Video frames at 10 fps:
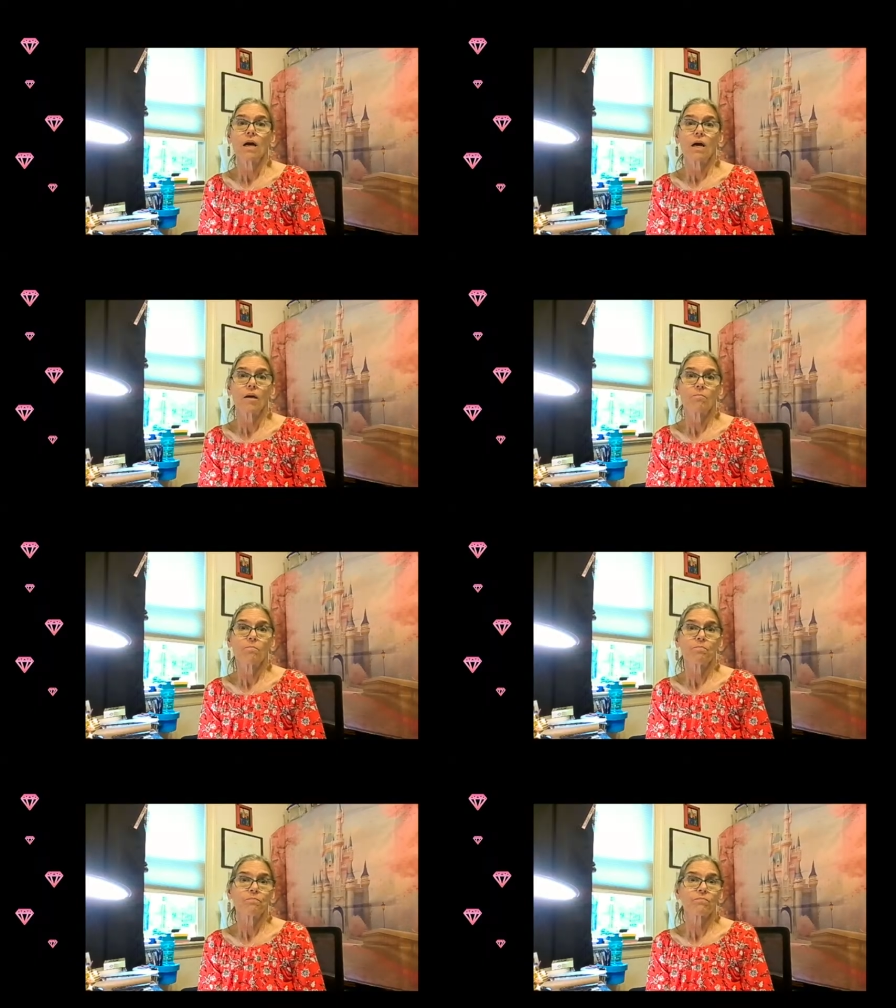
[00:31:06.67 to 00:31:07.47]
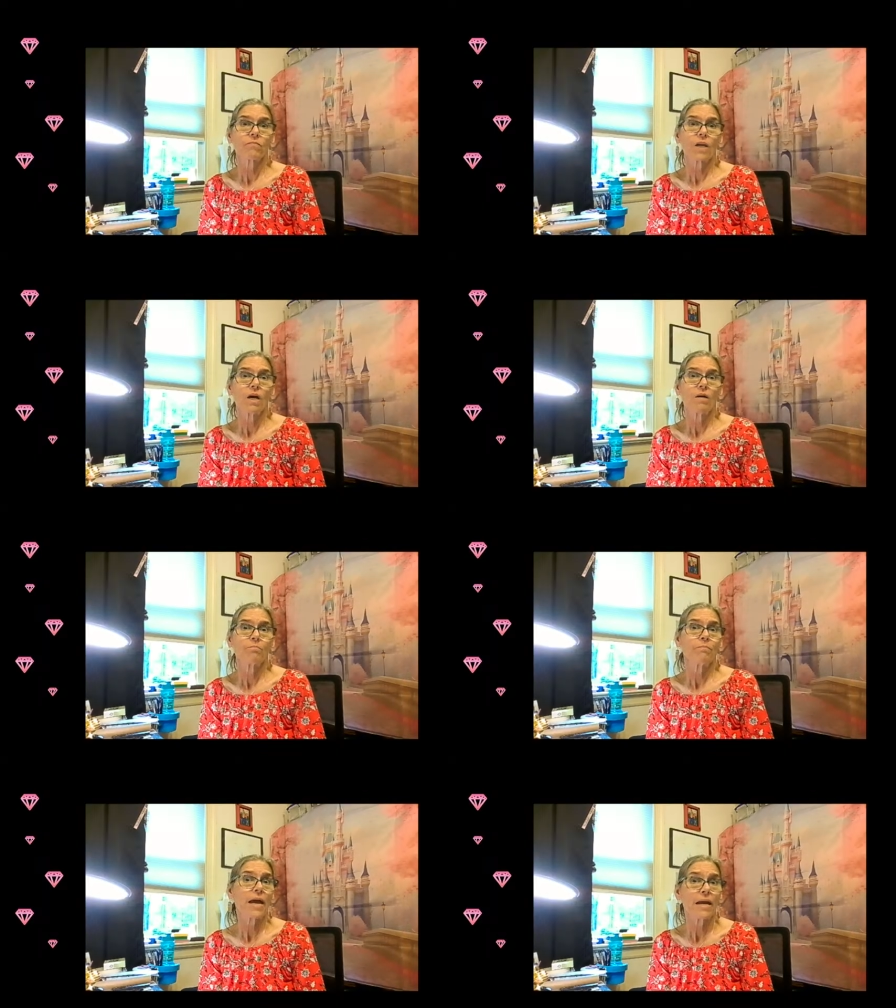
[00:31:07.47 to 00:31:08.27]
a
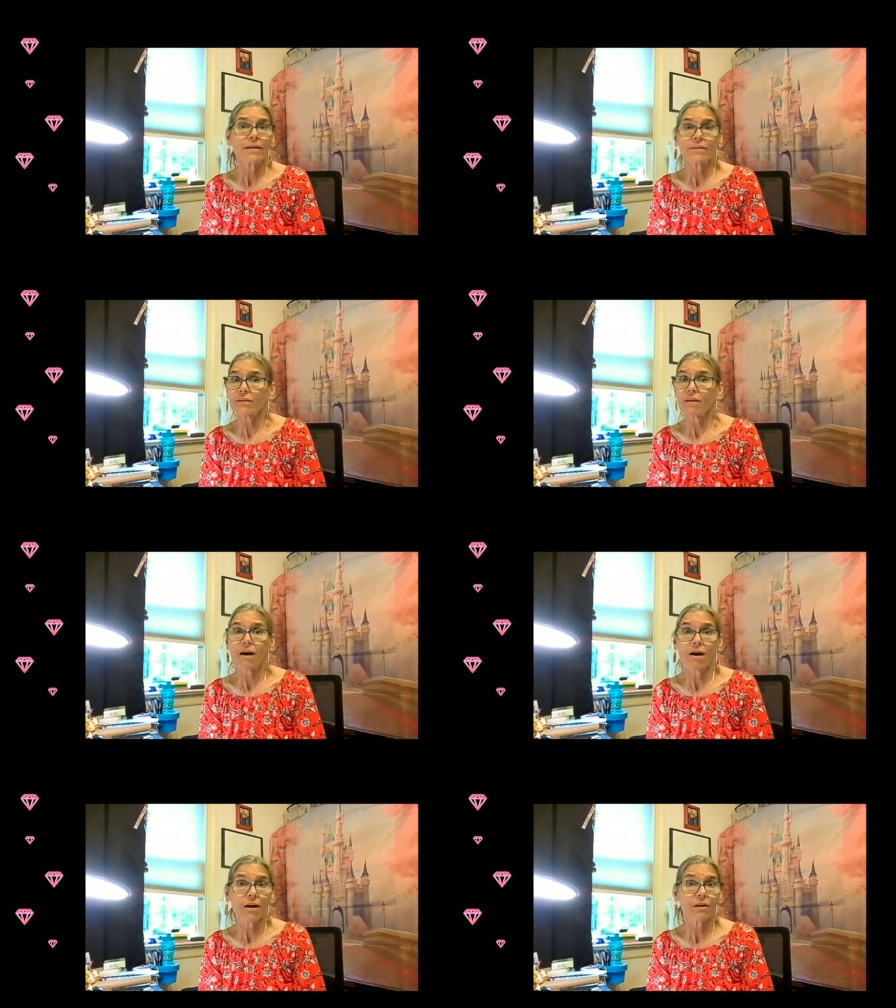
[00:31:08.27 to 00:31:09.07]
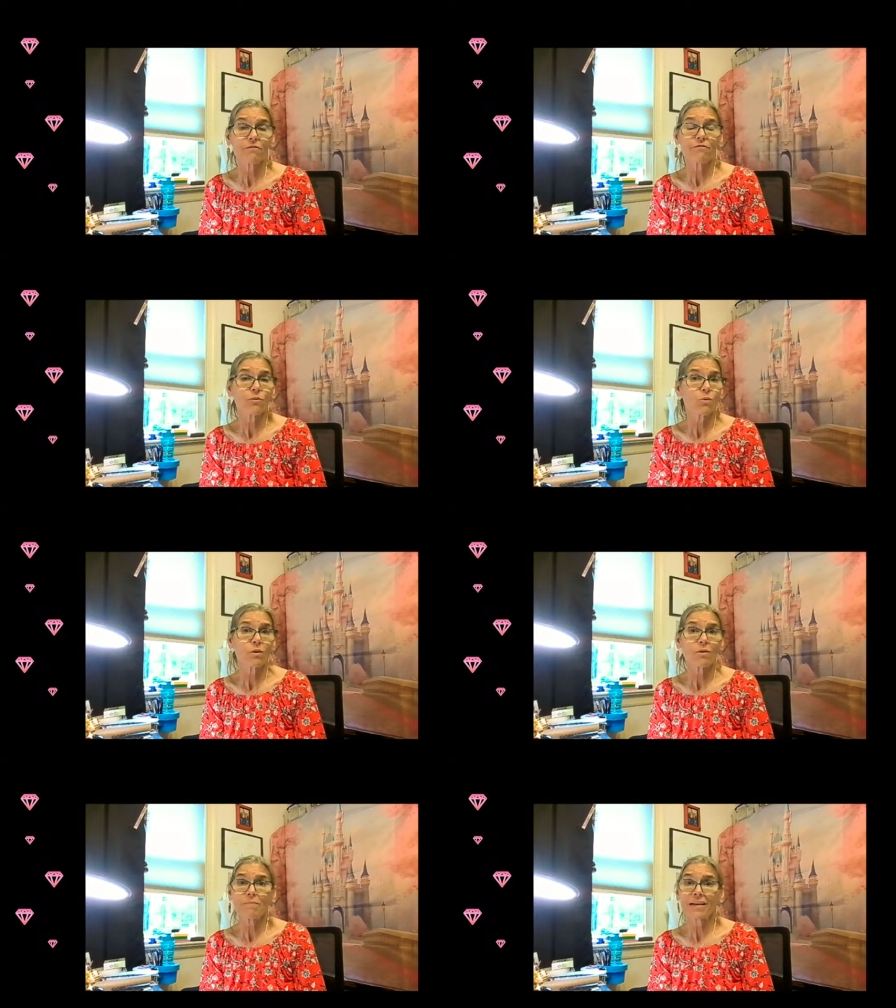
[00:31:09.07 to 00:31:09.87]
paint along
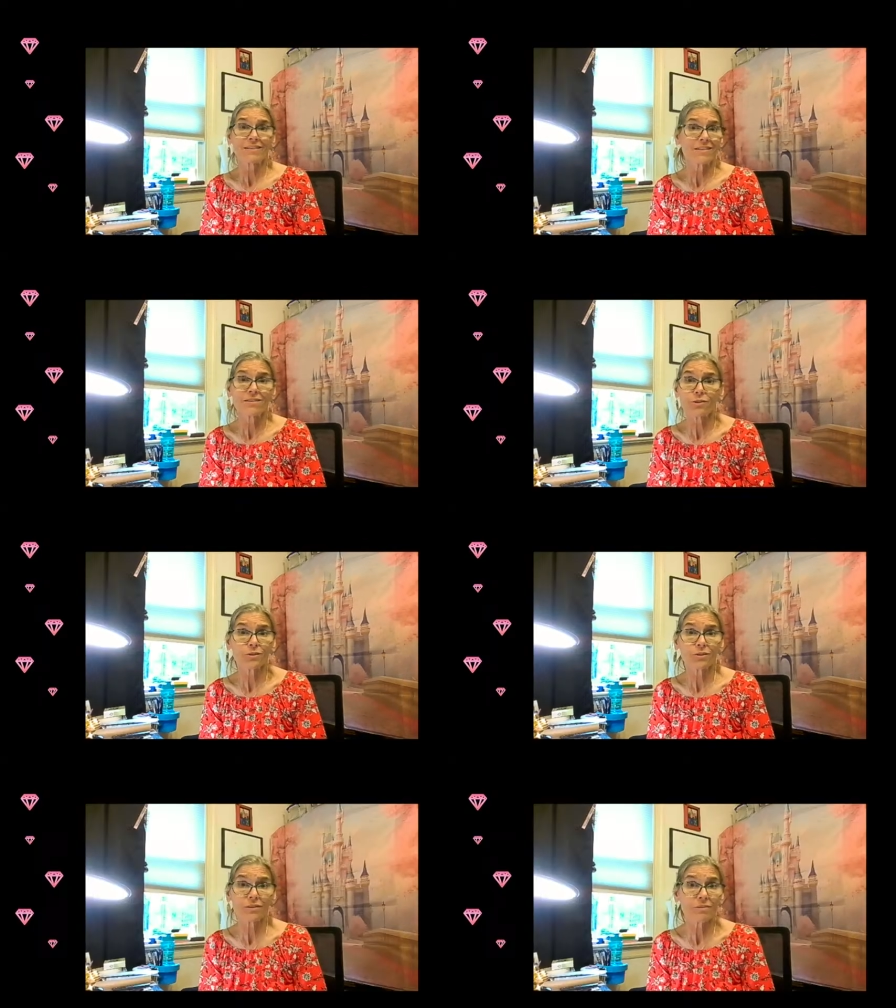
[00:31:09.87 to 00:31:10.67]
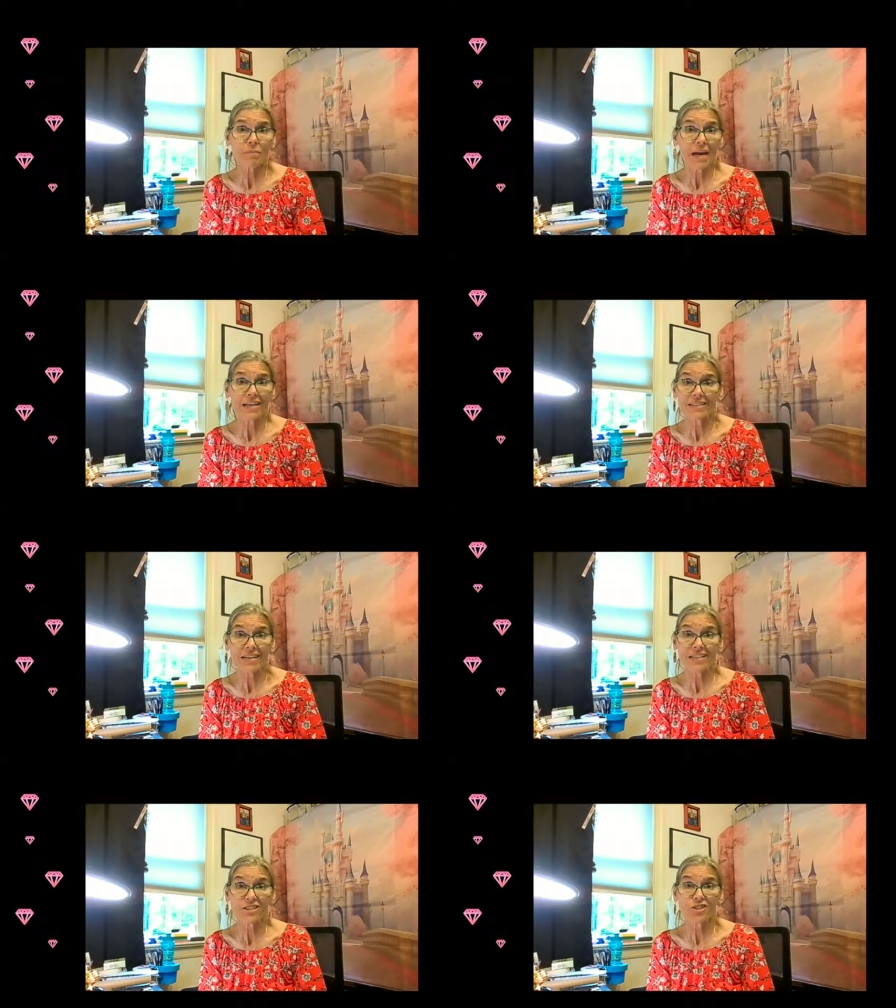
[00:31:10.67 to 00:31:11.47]
for Becca Tyndall paintings.